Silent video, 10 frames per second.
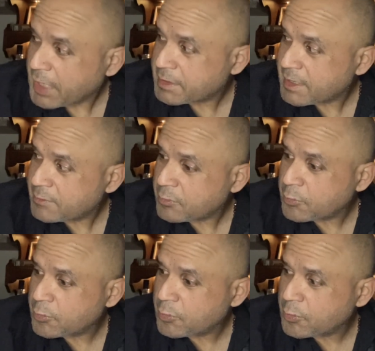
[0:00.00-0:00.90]
tend
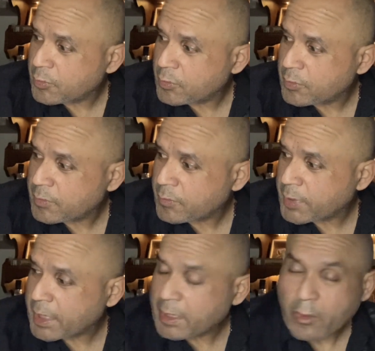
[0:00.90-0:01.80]
to,
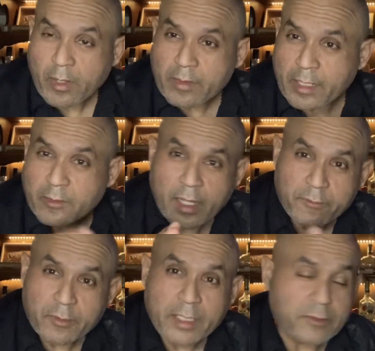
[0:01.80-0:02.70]
when I don't
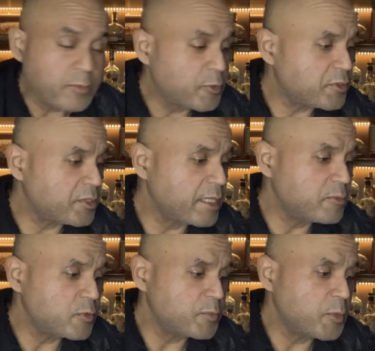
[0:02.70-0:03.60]
have really too much time
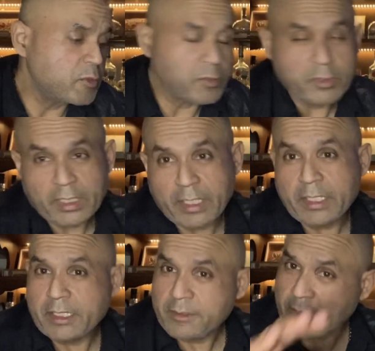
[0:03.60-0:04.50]
to smoke during the
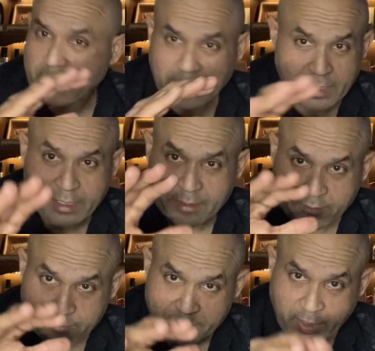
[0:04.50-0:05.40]
day, at
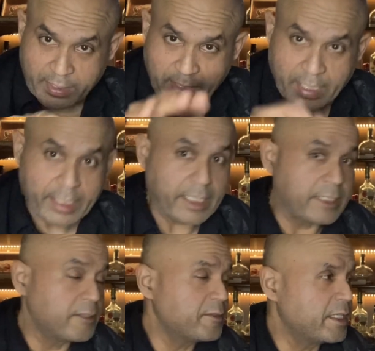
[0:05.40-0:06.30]
least at night I
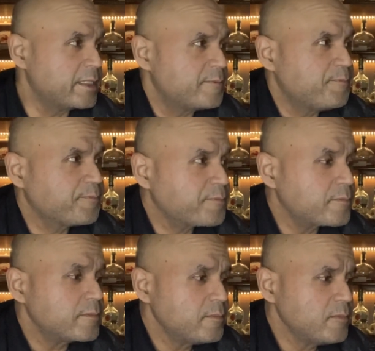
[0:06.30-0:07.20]
know that
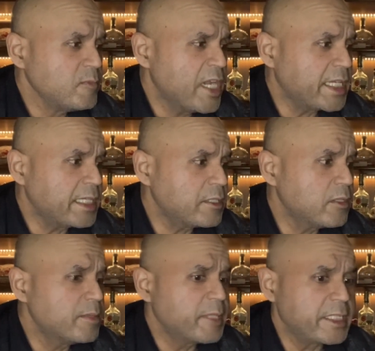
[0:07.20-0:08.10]
I can
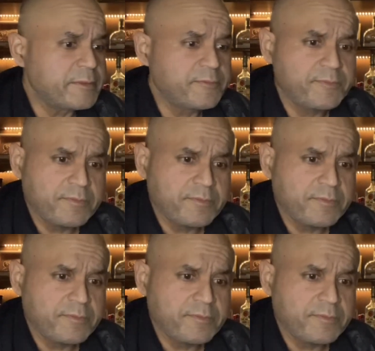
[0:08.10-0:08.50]
come and